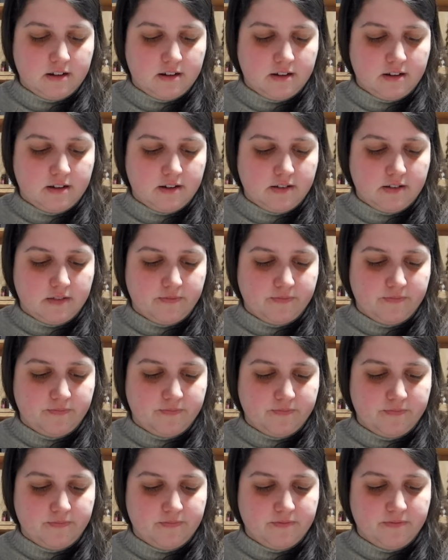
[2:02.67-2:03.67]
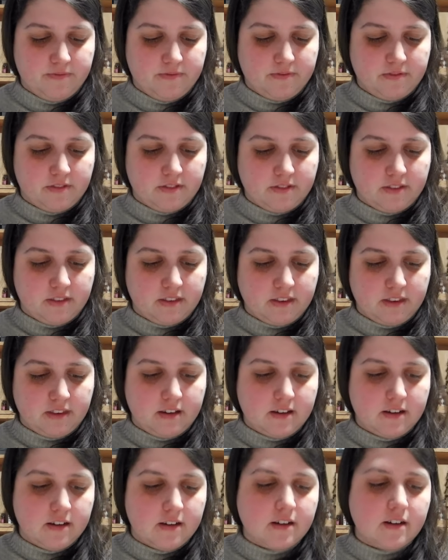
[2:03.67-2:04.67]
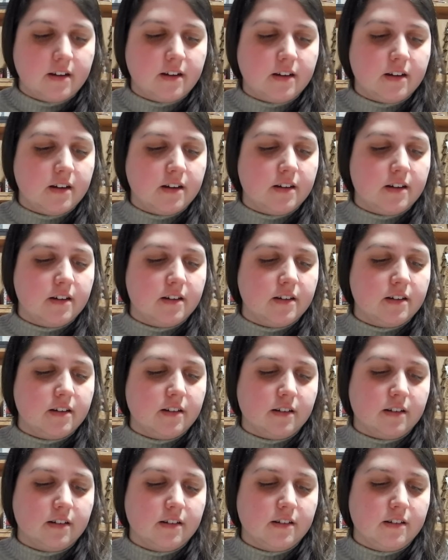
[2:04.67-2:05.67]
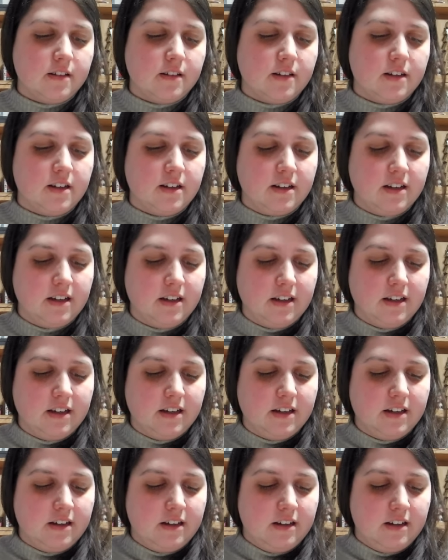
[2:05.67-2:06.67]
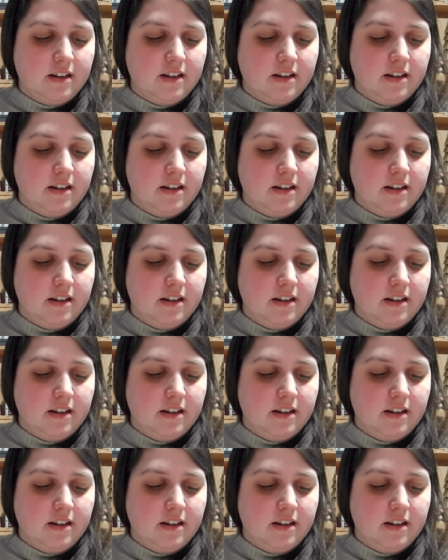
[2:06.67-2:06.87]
[no speech]